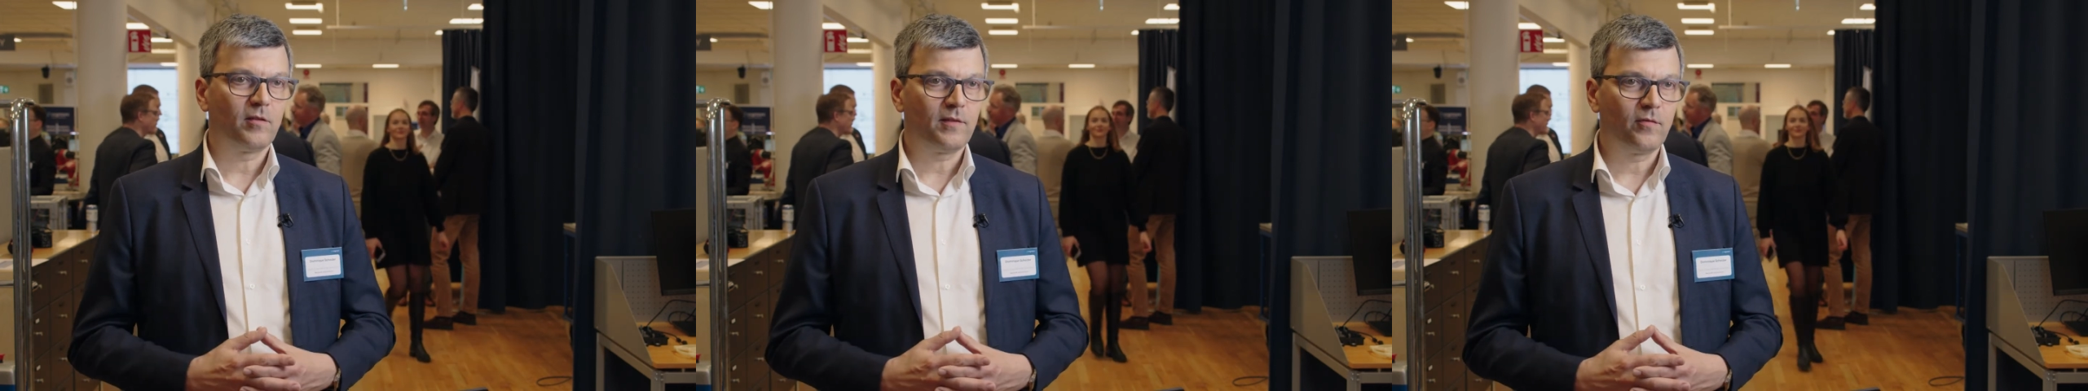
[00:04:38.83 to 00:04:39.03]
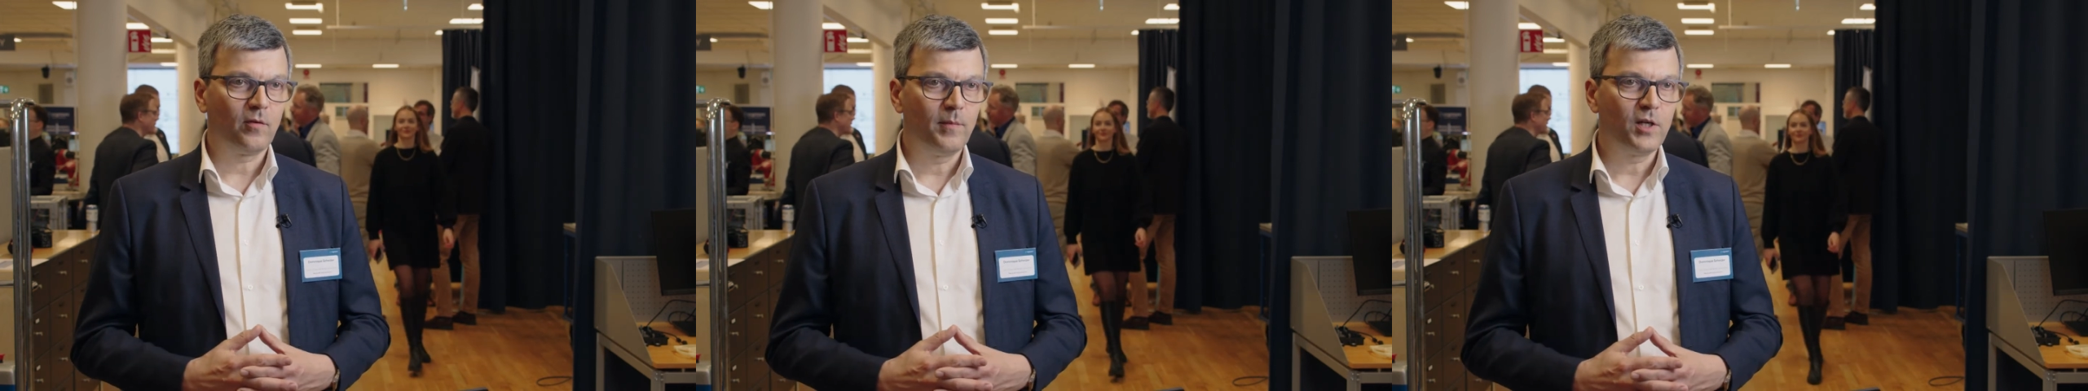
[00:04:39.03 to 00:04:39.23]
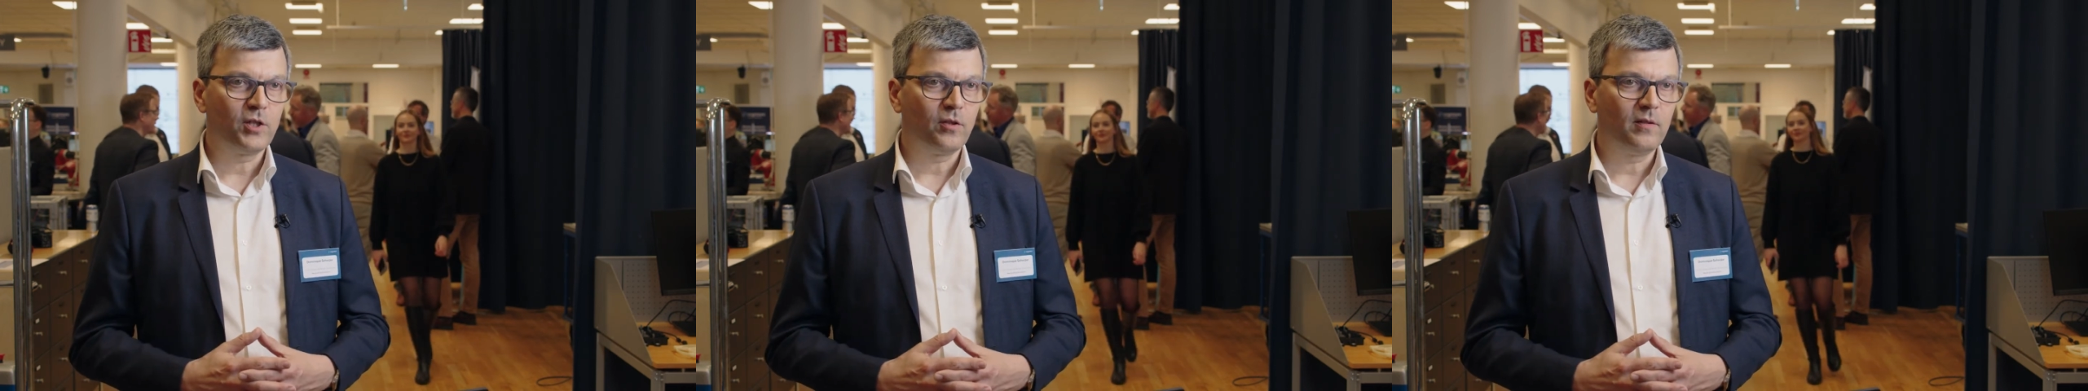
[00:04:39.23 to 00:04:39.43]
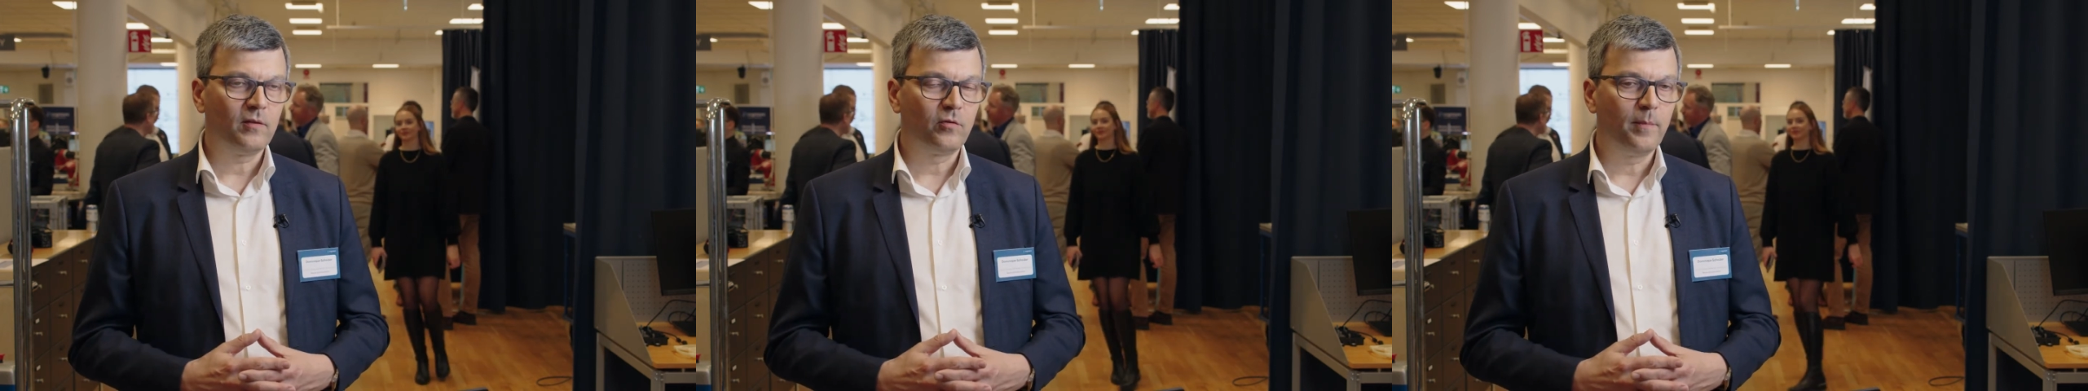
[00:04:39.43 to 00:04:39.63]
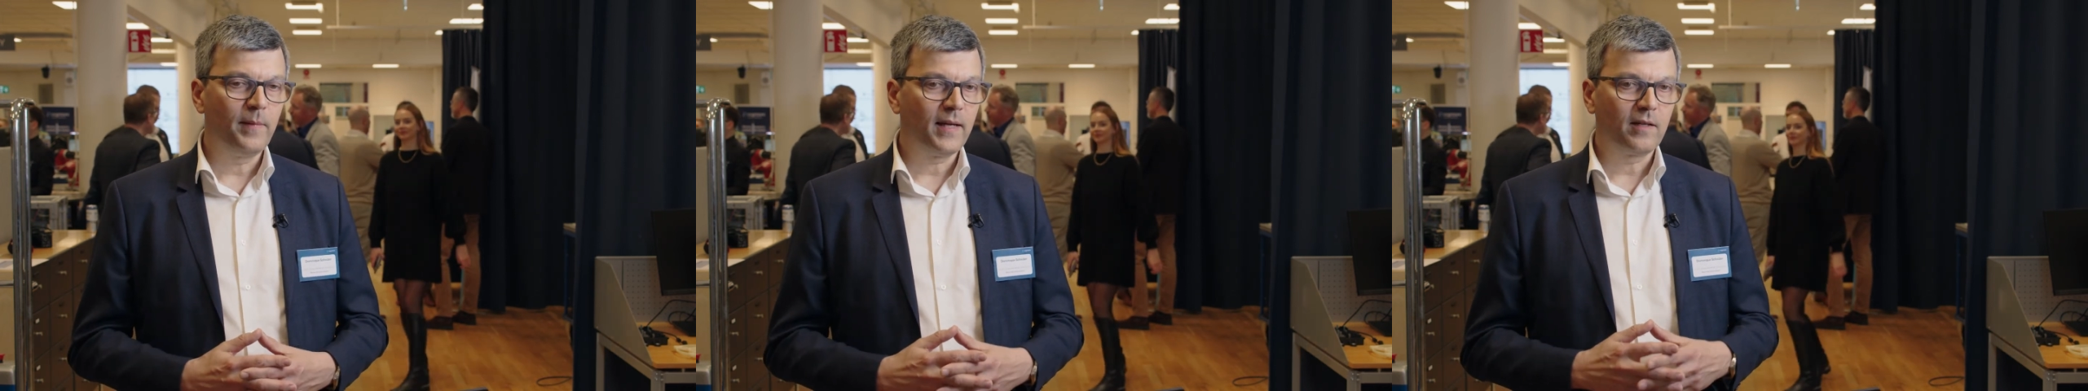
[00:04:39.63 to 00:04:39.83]
transformation
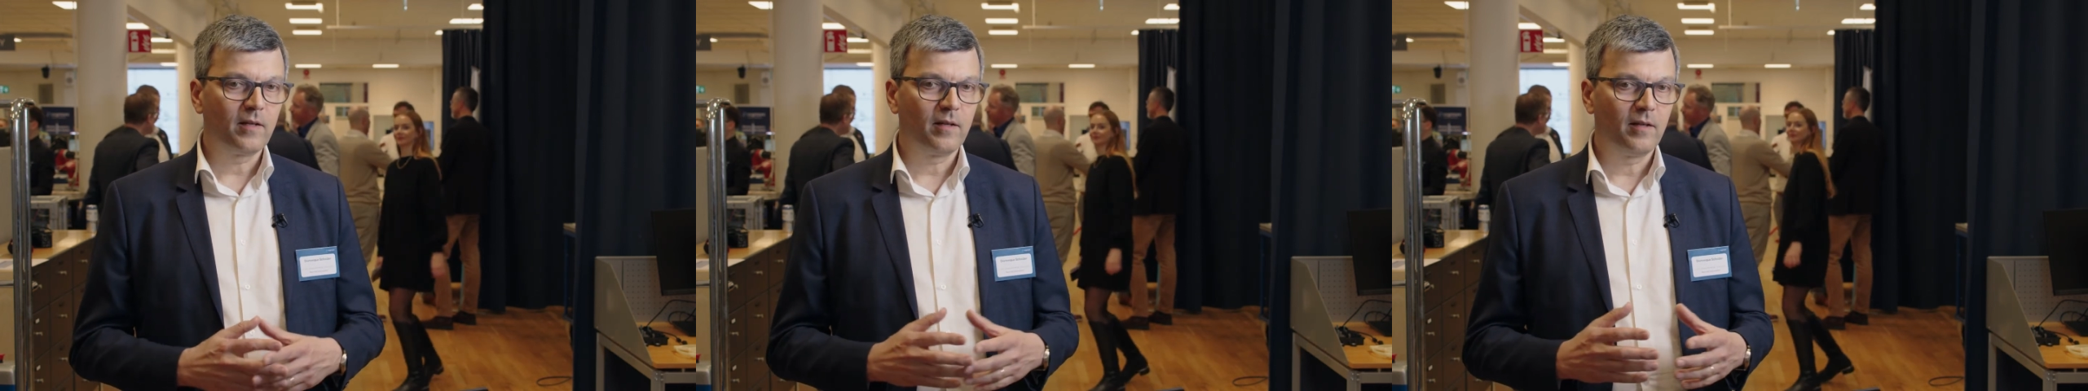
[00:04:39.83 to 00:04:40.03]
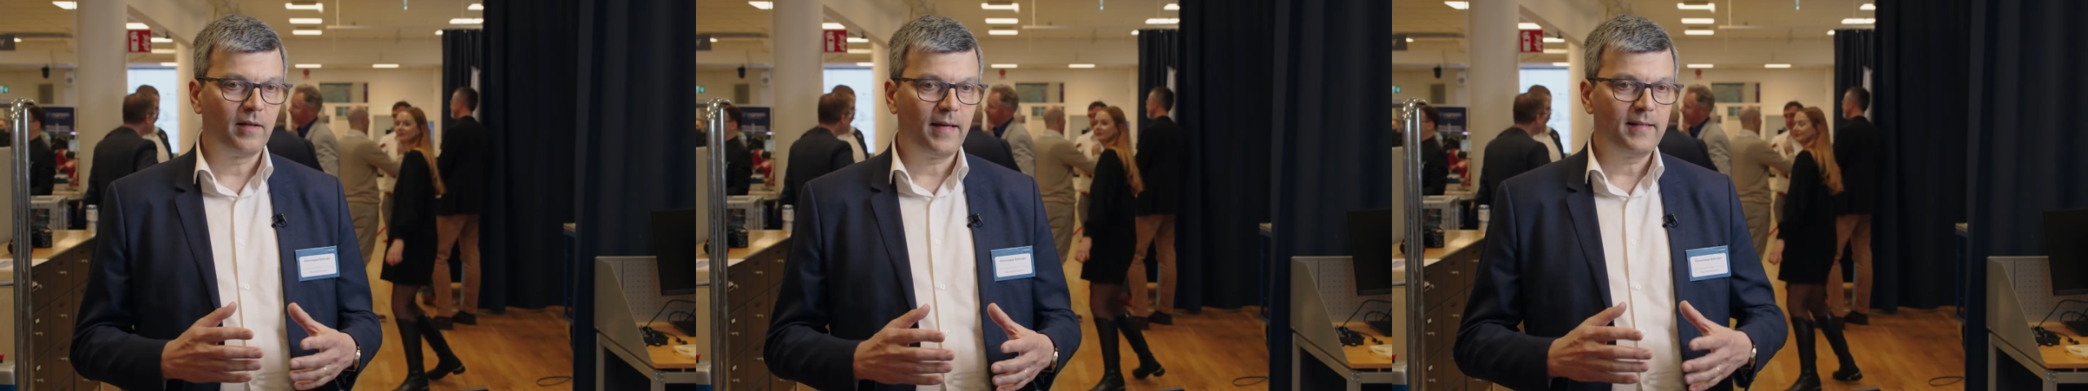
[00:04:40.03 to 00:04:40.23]
to make, uh,